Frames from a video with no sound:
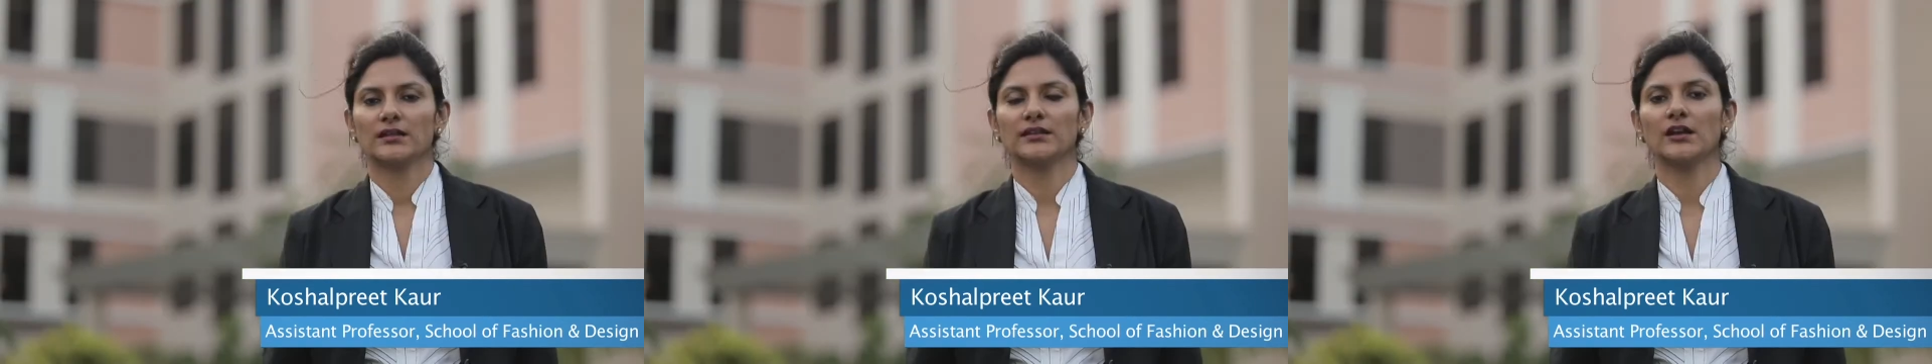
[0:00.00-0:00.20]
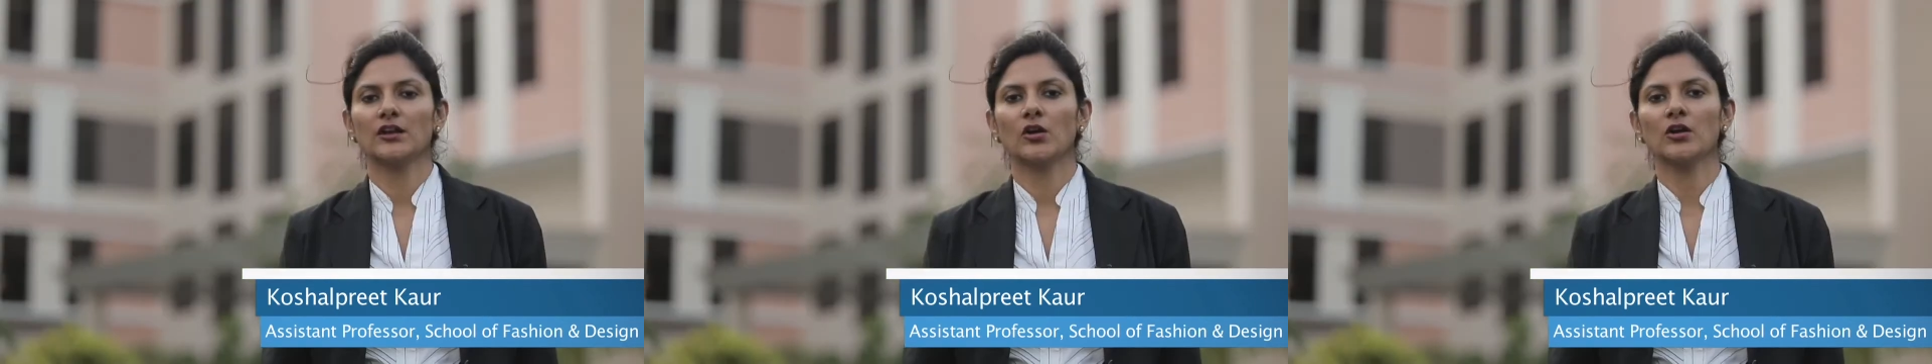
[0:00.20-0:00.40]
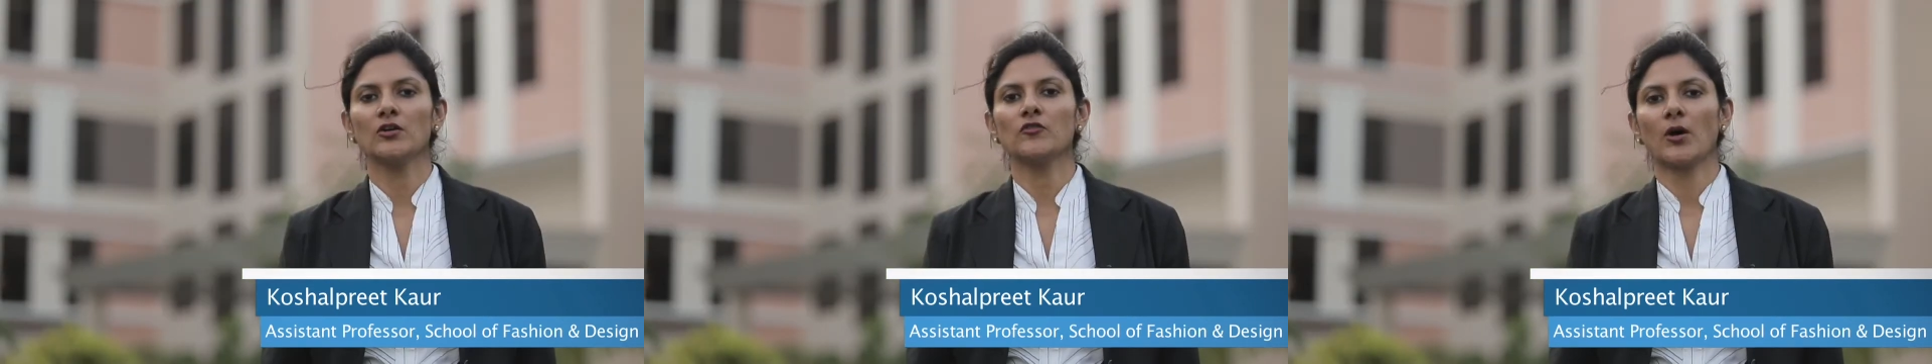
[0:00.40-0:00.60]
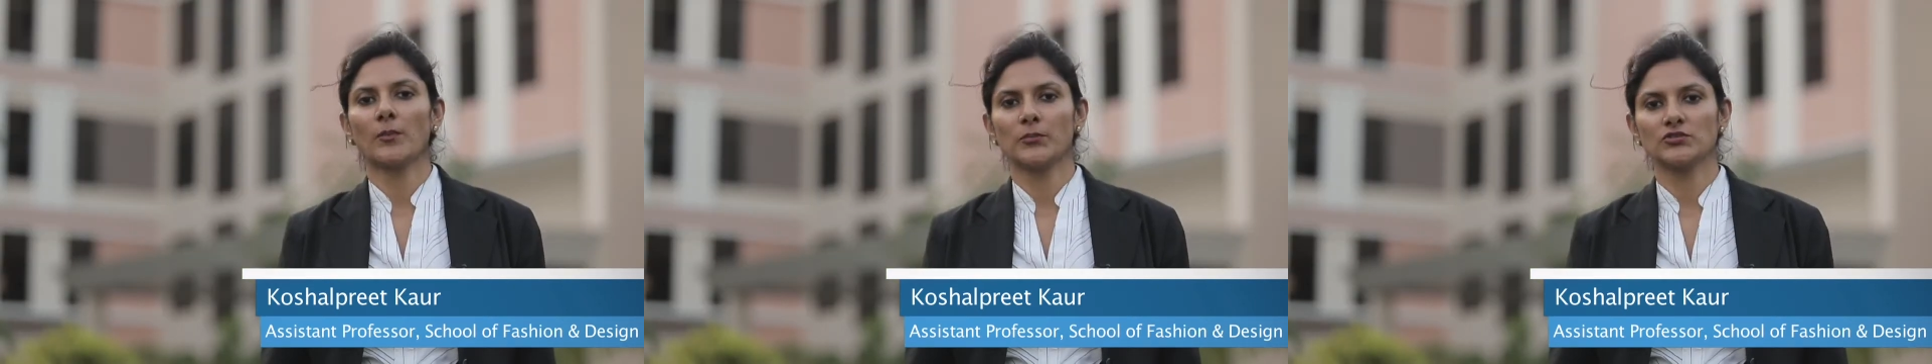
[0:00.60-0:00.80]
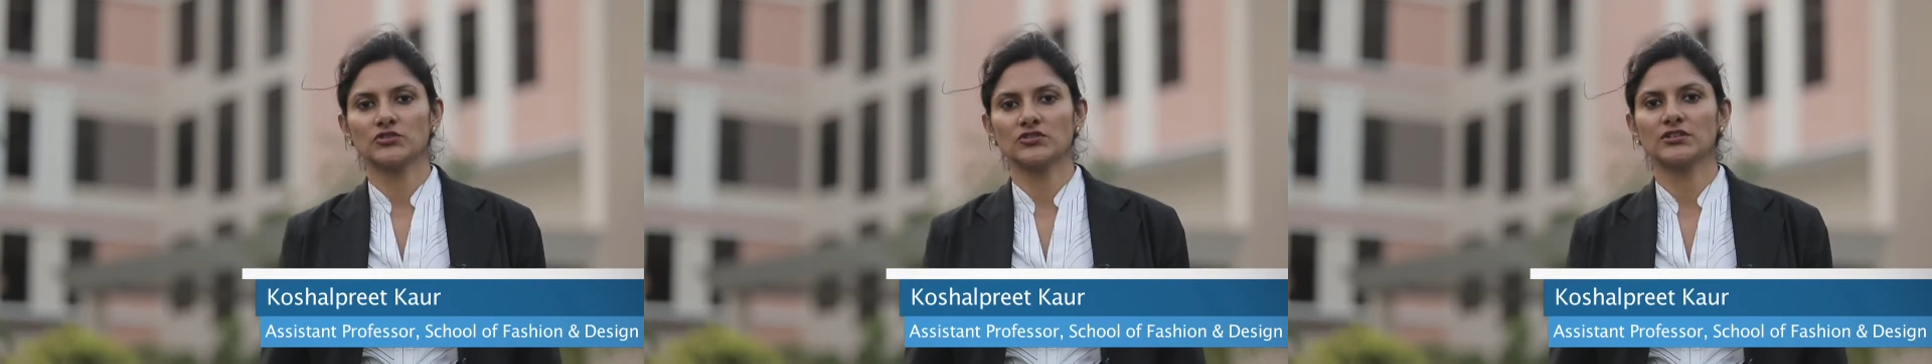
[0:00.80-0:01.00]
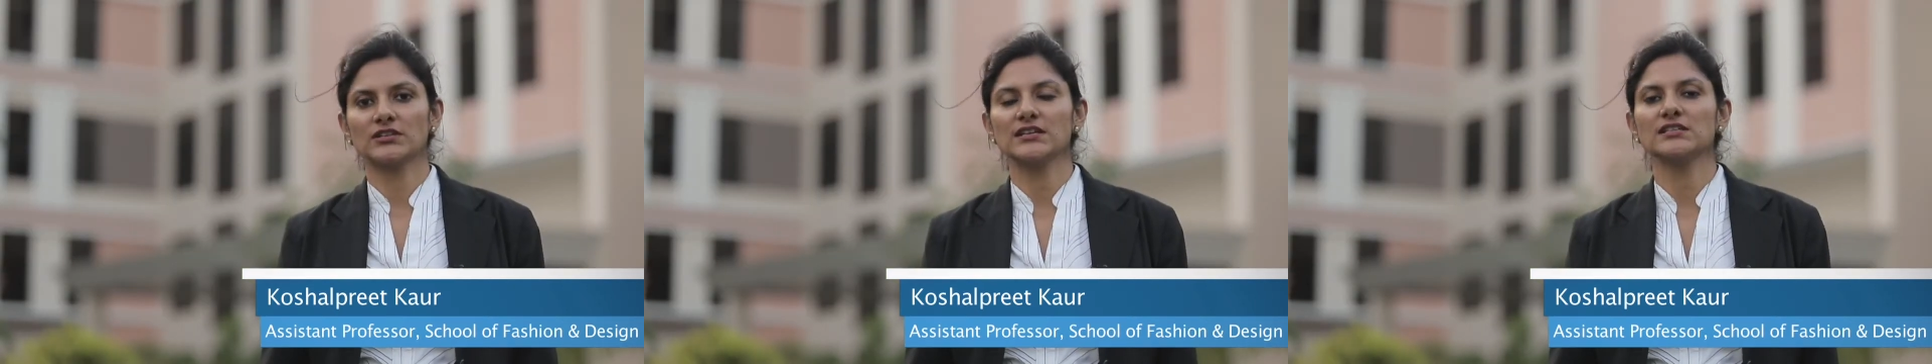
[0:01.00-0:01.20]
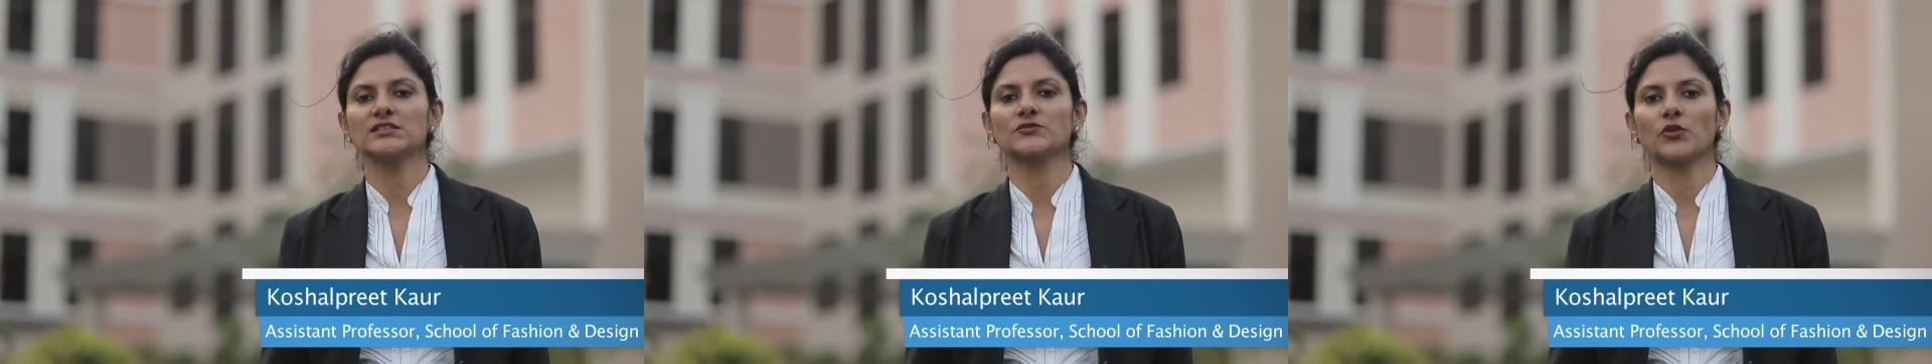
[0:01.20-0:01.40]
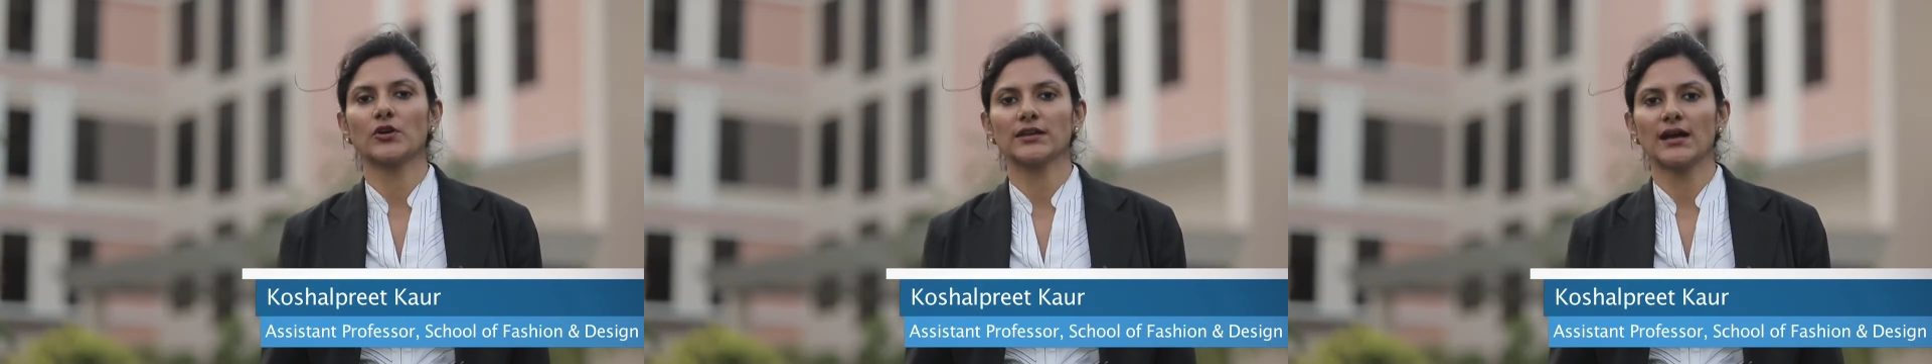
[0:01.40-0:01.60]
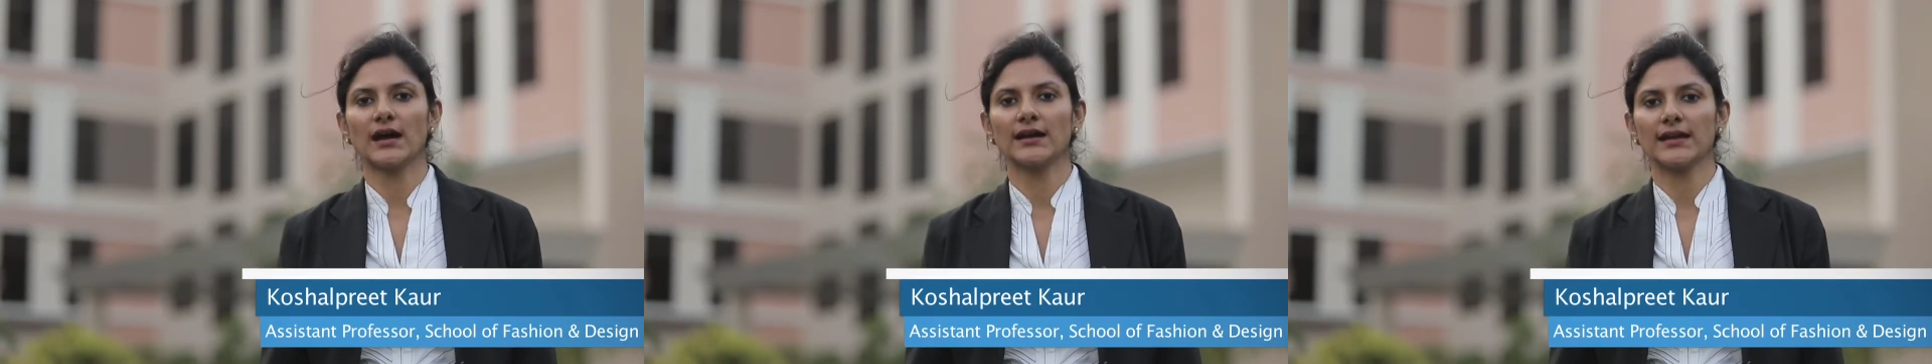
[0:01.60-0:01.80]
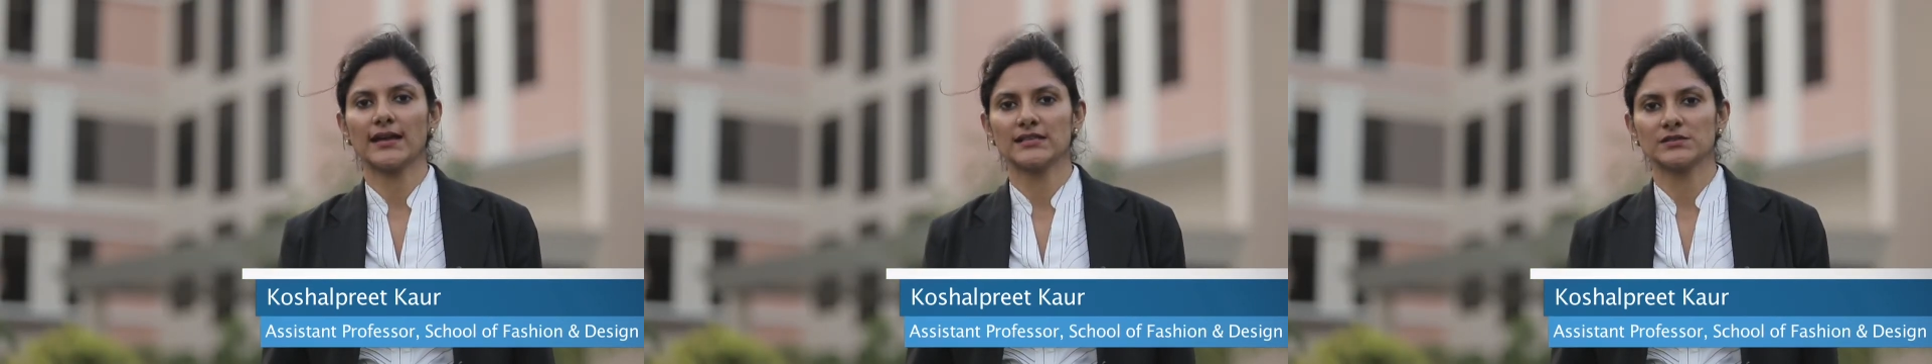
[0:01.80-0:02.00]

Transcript: There are a lot of opportunities for young